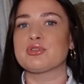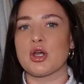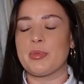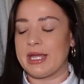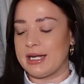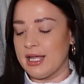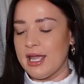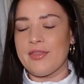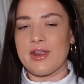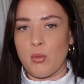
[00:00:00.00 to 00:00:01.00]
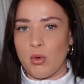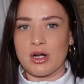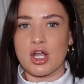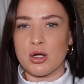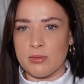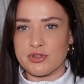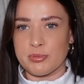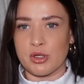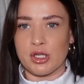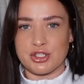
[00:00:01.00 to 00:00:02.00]
I'm shopping, then I want a
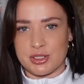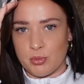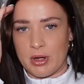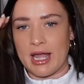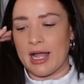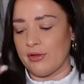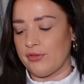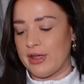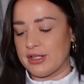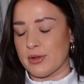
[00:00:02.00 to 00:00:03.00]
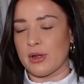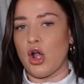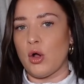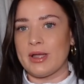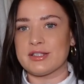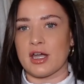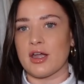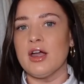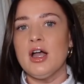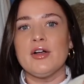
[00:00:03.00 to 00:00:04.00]
comfortable gym wear outfit. So I'll always
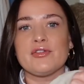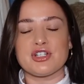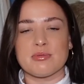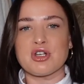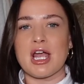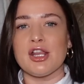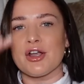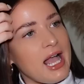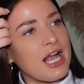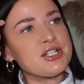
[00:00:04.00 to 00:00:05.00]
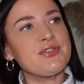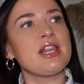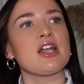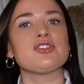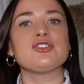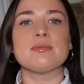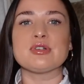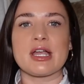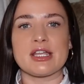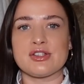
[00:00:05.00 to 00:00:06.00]
go for a Gymshark look. I just feel like, because
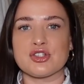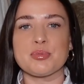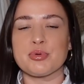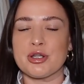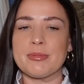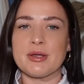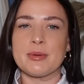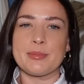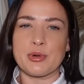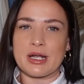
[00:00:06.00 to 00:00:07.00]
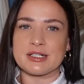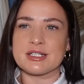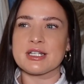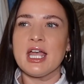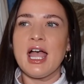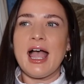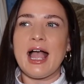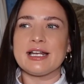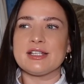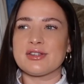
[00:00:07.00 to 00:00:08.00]
Gymshark is such a premium brand
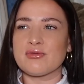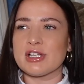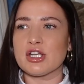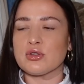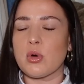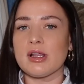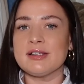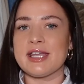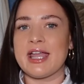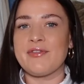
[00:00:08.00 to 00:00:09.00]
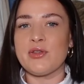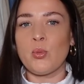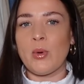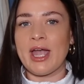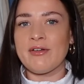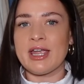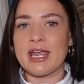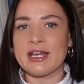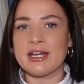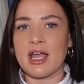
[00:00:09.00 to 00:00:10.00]
and it's the really good quality, if you wear it
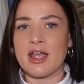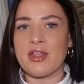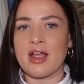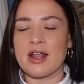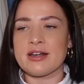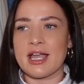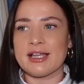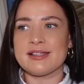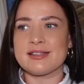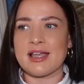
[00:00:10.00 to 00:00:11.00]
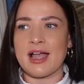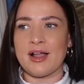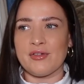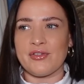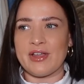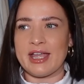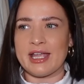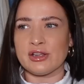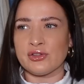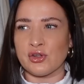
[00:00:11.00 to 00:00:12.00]
in a nice outfit,
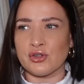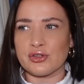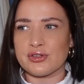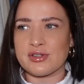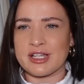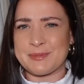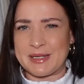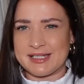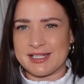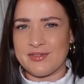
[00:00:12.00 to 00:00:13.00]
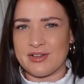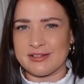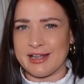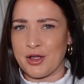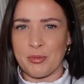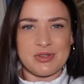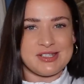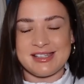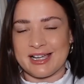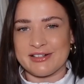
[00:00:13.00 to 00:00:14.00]
it looks expensive and like
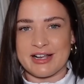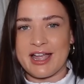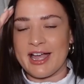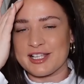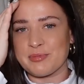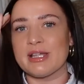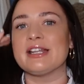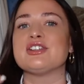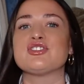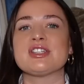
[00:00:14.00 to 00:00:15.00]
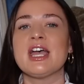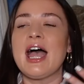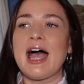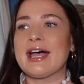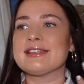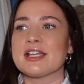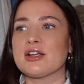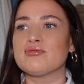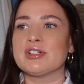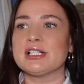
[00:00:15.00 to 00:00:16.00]
almost designer. I can't explain it. It just has
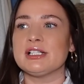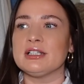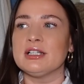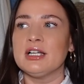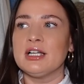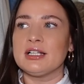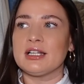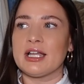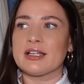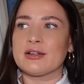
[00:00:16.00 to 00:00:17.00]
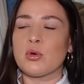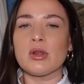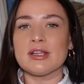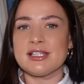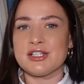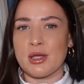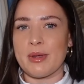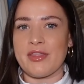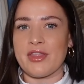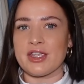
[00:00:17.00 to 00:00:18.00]
like a real like quality to
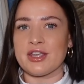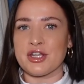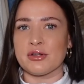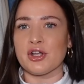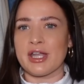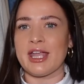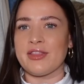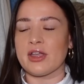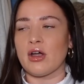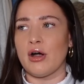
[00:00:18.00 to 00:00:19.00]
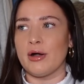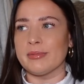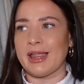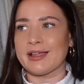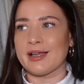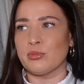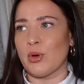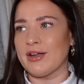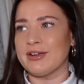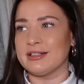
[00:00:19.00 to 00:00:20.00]
it that you don't look at it and think, oh, I'm like, I'm
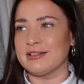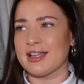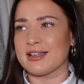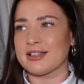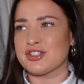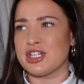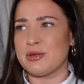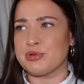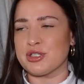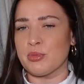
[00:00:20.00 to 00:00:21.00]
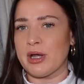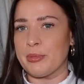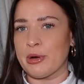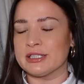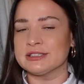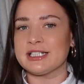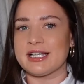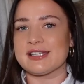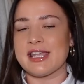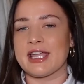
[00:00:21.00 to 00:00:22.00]
wearing like a cheap gym wear brand.
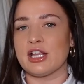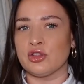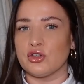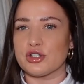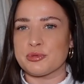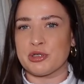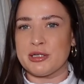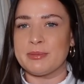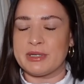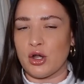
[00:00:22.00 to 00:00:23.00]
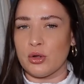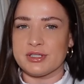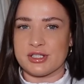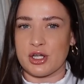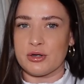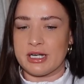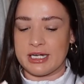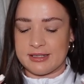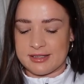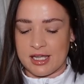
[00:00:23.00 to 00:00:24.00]
It's like, it looks premium, it holds its own
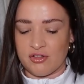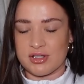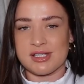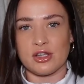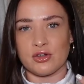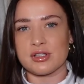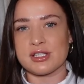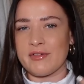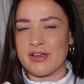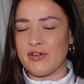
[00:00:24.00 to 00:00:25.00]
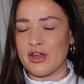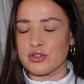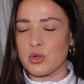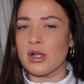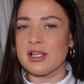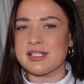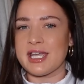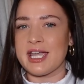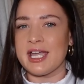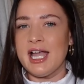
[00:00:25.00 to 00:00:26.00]
in itself because it looks a bit very good
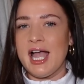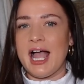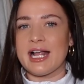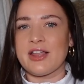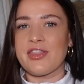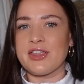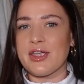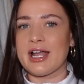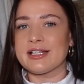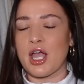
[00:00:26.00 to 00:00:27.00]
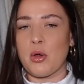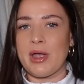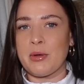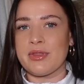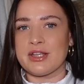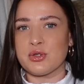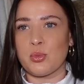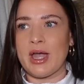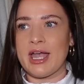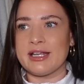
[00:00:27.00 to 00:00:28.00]
quality. And I think you can get away with it to
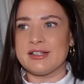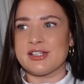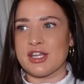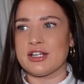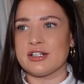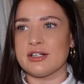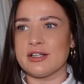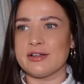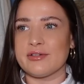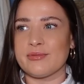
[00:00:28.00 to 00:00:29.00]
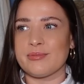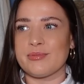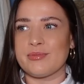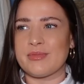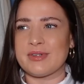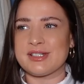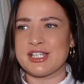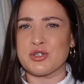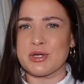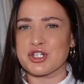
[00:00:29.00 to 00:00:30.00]
wear in certain
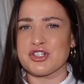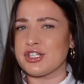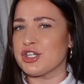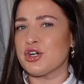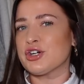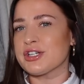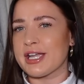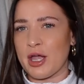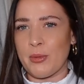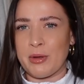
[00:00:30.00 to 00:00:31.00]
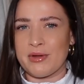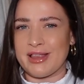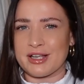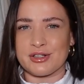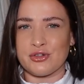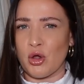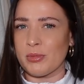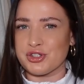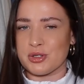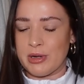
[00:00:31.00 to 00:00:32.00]
situations that you couldn't get away with like
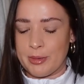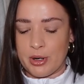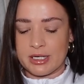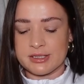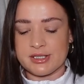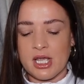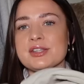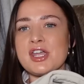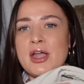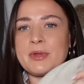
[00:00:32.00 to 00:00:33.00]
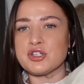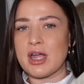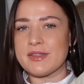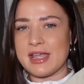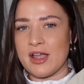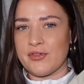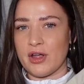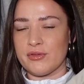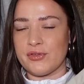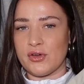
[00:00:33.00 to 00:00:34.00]
normal gym wear brands. So I'm gonna try this
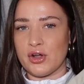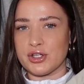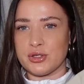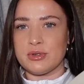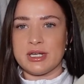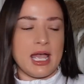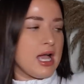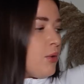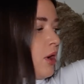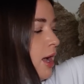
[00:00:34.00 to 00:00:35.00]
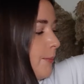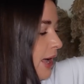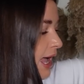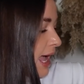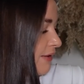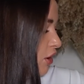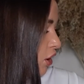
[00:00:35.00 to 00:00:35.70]
outfit on for you now, but I have